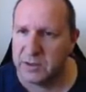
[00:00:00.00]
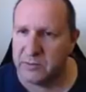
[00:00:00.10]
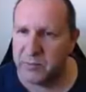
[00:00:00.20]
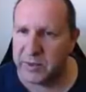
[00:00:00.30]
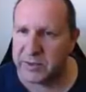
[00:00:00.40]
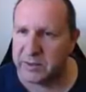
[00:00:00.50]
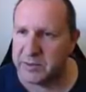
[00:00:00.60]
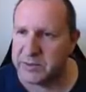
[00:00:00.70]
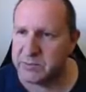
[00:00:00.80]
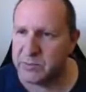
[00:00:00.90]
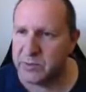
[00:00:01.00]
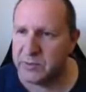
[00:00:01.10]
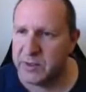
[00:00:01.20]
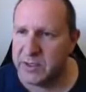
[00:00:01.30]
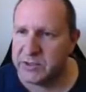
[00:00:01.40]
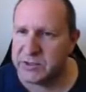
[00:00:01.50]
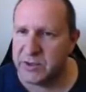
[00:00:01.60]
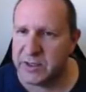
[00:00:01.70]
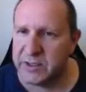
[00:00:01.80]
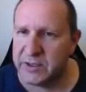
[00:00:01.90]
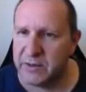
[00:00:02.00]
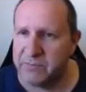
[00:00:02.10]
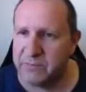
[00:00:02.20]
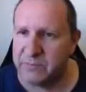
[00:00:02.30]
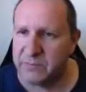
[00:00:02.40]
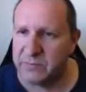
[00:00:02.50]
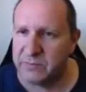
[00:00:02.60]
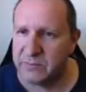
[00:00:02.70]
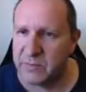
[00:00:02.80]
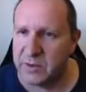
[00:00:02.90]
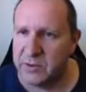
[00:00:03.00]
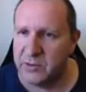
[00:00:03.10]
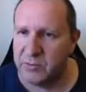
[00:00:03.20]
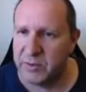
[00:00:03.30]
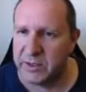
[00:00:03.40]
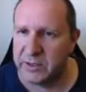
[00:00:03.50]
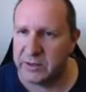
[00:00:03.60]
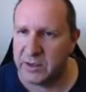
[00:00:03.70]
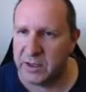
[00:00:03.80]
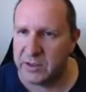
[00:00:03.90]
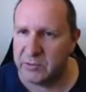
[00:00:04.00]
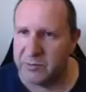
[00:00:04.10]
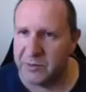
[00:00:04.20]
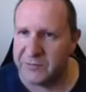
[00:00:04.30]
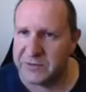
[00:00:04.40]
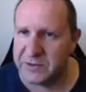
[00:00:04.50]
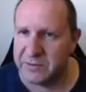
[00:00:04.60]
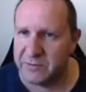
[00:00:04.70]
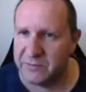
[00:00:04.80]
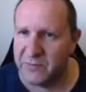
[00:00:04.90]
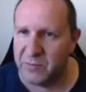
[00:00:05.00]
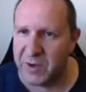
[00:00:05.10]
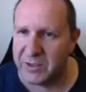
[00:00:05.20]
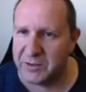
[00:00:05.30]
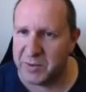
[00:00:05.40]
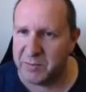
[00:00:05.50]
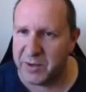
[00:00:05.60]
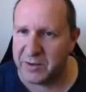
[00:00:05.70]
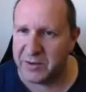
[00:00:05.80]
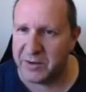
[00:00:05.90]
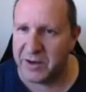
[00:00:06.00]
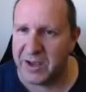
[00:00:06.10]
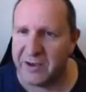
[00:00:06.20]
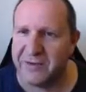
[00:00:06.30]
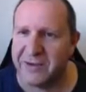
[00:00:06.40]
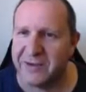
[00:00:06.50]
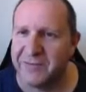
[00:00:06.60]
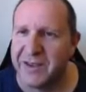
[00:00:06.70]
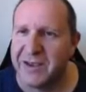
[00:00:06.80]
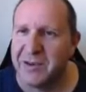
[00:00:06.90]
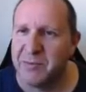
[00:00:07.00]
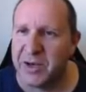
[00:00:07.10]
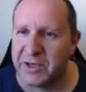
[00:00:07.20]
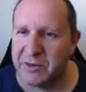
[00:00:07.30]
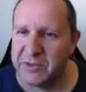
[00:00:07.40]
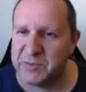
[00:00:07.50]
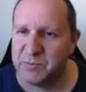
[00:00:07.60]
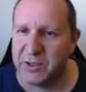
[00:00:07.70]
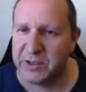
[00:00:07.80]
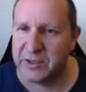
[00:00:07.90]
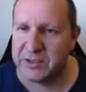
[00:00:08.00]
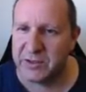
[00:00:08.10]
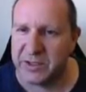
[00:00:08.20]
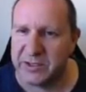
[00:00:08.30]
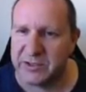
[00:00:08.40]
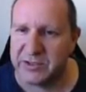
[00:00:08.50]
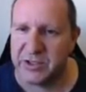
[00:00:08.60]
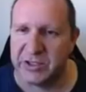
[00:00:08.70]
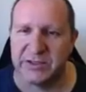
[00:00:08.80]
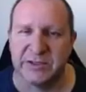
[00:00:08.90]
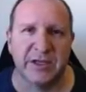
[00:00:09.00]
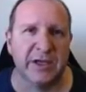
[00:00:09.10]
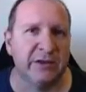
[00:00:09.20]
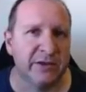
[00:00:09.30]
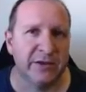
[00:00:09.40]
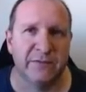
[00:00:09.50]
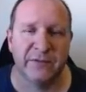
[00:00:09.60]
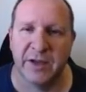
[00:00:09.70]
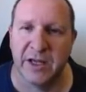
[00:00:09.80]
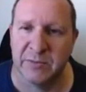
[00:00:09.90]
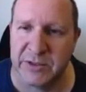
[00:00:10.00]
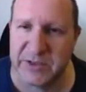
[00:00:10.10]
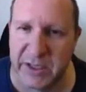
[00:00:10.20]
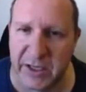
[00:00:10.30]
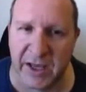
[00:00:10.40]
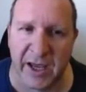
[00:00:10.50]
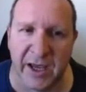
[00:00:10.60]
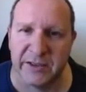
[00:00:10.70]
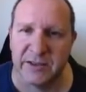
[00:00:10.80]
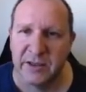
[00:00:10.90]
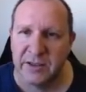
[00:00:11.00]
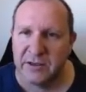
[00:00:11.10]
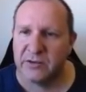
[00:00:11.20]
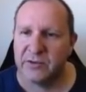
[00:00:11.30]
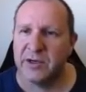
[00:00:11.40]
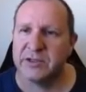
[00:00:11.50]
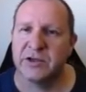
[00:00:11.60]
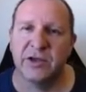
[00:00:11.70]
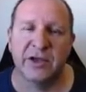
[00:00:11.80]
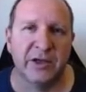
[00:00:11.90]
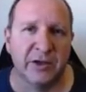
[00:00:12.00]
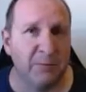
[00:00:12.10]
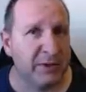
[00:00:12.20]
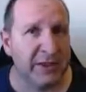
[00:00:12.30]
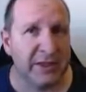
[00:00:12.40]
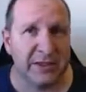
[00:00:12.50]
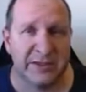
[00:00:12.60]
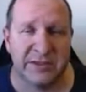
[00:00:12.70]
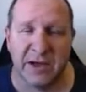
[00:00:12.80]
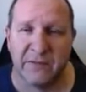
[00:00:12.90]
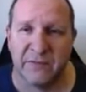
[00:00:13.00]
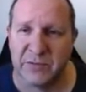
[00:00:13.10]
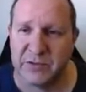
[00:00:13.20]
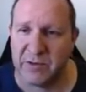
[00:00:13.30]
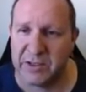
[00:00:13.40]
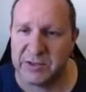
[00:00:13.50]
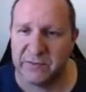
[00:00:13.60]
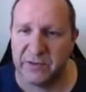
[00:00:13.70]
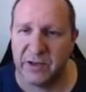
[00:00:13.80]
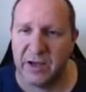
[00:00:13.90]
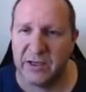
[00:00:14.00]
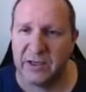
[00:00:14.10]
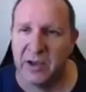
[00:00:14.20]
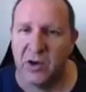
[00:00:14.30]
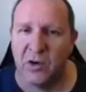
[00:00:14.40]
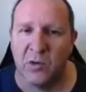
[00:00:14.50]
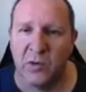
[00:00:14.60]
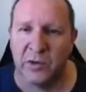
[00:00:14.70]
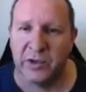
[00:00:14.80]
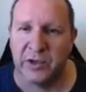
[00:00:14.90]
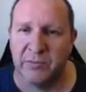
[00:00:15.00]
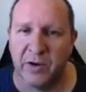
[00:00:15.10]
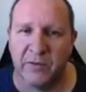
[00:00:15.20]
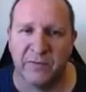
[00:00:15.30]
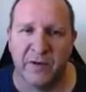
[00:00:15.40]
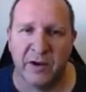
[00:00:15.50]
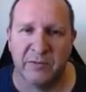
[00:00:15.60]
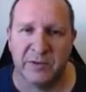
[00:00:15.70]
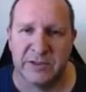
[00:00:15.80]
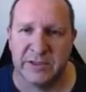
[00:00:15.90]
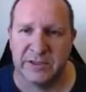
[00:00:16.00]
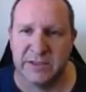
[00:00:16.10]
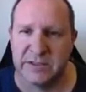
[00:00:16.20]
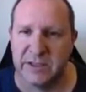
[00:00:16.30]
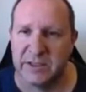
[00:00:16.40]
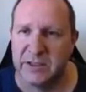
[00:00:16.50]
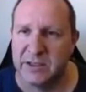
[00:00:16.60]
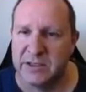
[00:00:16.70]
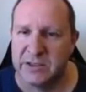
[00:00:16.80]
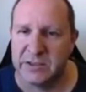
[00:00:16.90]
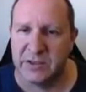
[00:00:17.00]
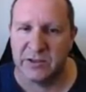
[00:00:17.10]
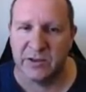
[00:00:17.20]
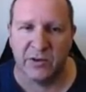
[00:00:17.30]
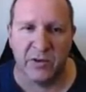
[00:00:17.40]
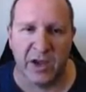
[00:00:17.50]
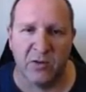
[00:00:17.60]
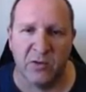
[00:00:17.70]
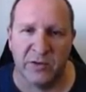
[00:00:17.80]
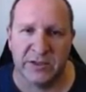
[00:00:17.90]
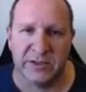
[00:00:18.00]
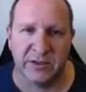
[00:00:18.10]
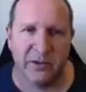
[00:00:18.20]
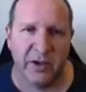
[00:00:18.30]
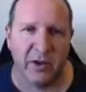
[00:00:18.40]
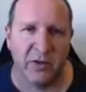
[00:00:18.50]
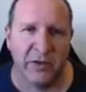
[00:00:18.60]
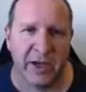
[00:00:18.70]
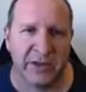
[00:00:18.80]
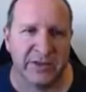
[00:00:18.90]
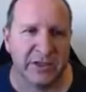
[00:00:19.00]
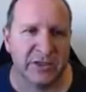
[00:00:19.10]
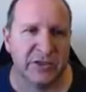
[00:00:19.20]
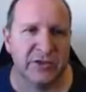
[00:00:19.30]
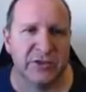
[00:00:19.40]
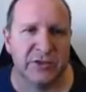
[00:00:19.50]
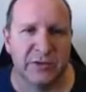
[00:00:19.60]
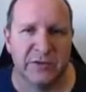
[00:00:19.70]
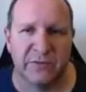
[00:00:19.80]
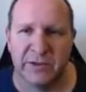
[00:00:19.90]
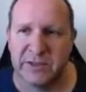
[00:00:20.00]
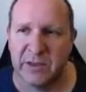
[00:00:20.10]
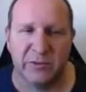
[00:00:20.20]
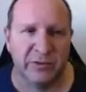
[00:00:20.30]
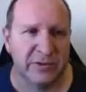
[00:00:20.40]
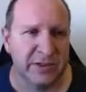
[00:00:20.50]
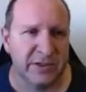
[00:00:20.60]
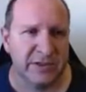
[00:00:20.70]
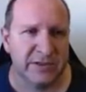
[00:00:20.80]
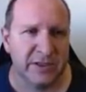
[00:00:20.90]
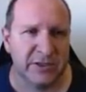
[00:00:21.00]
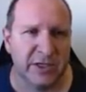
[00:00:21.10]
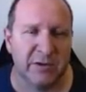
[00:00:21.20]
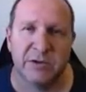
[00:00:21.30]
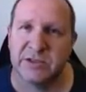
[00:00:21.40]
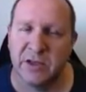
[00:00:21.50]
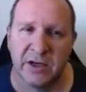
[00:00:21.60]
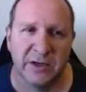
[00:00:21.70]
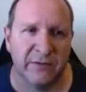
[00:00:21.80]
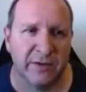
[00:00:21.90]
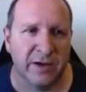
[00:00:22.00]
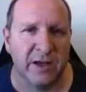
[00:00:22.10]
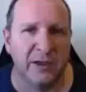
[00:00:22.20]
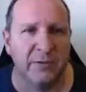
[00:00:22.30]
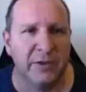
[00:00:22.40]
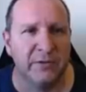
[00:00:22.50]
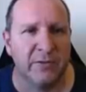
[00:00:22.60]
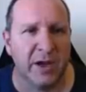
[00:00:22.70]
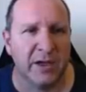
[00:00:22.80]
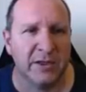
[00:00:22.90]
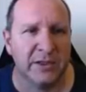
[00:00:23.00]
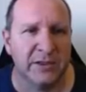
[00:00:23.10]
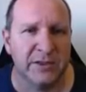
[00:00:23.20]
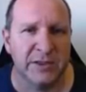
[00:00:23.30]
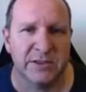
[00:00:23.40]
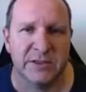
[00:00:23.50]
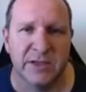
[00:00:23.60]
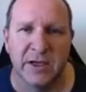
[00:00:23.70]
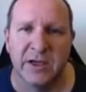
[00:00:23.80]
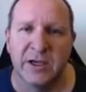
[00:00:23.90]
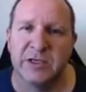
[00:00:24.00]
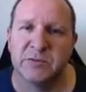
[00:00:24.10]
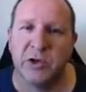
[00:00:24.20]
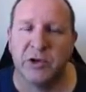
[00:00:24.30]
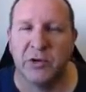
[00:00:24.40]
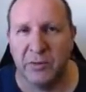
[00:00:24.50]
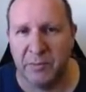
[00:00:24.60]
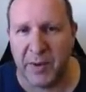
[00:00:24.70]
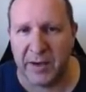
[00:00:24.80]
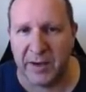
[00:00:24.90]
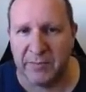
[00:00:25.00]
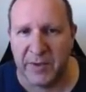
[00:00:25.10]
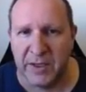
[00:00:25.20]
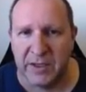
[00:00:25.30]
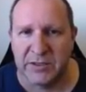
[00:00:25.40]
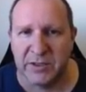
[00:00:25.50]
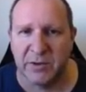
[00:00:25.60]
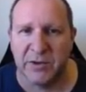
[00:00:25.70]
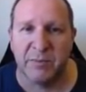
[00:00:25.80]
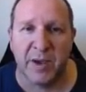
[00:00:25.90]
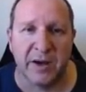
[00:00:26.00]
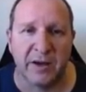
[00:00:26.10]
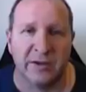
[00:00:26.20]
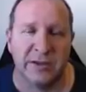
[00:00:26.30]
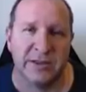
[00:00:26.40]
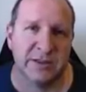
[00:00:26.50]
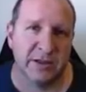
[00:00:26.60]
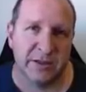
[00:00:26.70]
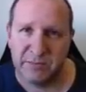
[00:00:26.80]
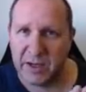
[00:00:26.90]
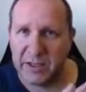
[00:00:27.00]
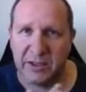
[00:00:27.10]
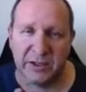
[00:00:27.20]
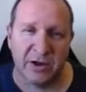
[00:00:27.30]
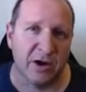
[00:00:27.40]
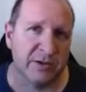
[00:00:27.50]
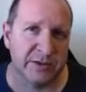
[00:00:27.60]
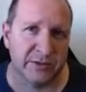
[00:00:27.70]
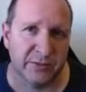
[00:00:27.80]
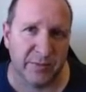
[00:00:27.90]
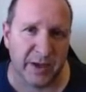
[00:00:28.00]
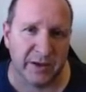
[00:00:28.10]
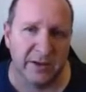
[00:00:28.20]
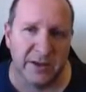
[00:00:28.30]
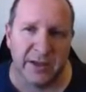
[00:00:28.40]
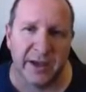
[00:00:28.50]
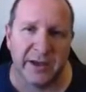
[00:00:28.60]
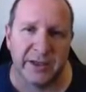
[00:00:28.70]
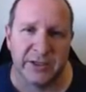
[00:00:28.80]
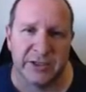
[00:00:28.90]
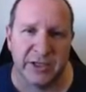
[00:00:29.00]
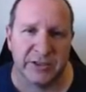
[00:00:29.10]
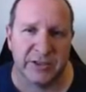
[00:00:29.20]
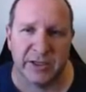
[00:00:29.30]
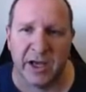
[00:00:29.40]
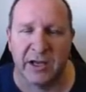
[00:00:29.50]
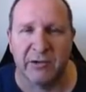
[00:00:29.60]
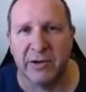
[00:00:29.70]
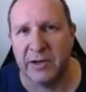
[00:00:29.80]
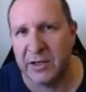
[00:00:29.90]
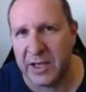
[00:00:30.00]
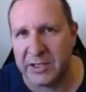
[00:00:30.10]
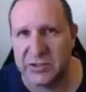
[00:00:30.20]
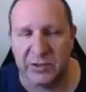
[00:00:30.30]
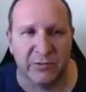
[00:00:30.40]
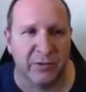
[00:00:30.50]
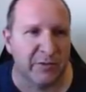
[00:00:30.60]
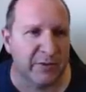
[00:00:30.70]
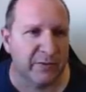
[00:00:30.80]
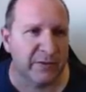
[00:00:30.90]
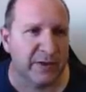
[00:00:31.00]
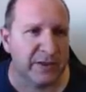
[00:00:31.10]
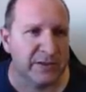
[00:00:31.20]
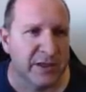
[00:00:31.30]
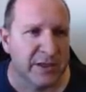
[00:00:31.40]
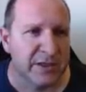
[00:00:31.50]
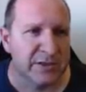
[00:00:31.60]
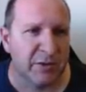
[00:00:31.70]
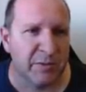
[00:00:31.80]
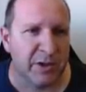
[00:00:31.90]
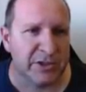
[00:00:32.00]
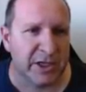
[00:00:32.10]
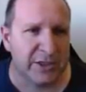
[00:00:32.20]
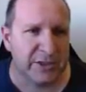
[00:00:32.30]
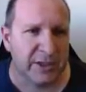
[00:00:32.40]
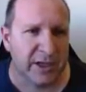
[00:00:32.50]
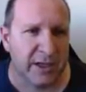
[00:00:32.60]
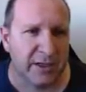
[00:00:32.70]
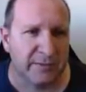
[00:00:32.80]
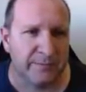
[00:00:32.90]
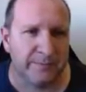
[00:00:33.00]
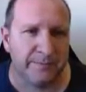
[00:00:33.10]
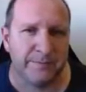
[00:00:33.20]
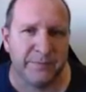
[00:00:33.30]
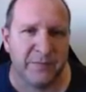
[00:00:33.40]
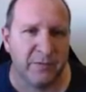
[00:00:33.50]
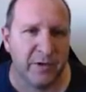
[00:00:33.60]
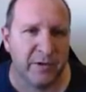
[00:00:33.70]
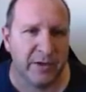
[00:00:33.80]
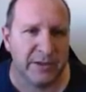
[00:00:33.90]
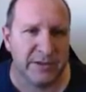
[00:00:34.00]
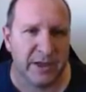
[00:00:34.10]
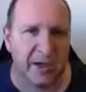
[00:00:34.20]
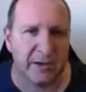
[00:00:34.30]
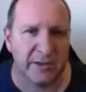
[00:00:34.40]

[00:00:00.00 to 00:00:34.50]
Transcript: We'll make that a bit smaller. So the normally you would obviously format a little bit better than I have here, but I'm just putting these on here just so you can see the different elements you can add. Alright, so you can completely start from scratch if you like, or you can modify what's existing. So all the other sections too is, for example, you'll see this section here at slightly different color. When you right click on this, it's what you call a banner. So with the banner is mainly like a horizontal banner, and you can change the color, and it allows you to group different things. So we might change the color from where it is now.